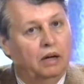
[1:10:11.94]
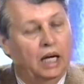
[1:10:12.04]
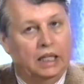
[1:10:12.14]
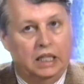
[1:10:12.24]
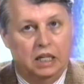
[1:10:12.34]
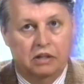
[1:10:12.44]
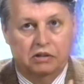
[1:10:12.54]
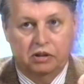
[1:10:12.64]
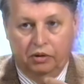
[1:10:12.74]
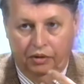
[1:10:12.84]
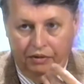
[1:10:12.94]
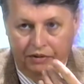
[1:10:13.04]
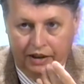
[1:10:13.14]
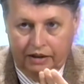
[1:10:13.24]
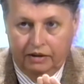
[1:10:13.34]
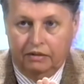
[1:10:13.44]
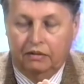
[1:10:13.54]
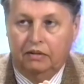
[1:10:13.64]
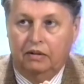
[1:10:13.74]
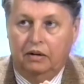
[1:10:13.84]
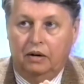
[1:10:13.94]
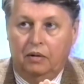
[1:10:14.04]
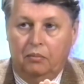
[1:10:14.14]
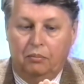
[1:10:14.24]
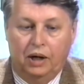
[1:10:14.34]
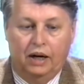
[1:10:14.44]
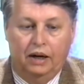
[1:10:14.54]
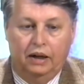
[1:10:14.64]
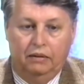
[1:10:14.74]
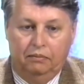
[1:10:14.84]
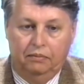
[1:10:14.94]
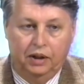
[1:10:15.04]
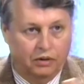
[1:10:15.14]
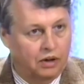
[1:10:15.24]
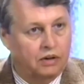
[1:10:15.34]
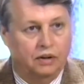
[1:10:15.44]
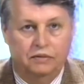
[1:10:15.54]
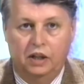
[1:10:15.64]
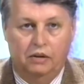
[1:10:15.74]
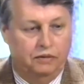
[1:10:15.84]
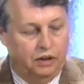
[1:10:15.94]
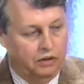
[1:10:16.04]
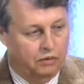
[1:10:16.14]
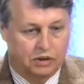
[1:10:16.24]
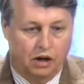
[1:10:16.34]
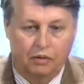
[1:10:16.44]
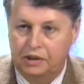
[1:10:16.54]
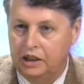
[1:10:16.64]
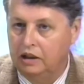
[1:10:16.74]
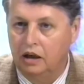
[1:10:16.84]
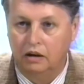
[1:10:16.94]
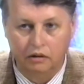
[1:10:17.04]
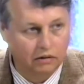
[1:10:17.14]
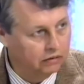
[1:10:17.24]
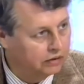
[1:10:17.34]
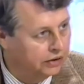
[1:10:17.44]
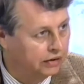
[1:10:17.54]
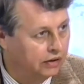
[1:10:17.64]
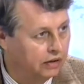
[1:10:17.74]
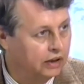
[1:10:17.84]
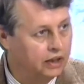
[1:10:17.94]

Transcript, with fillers: And he is told there by the Oracle of Delphi, who was always a young girl,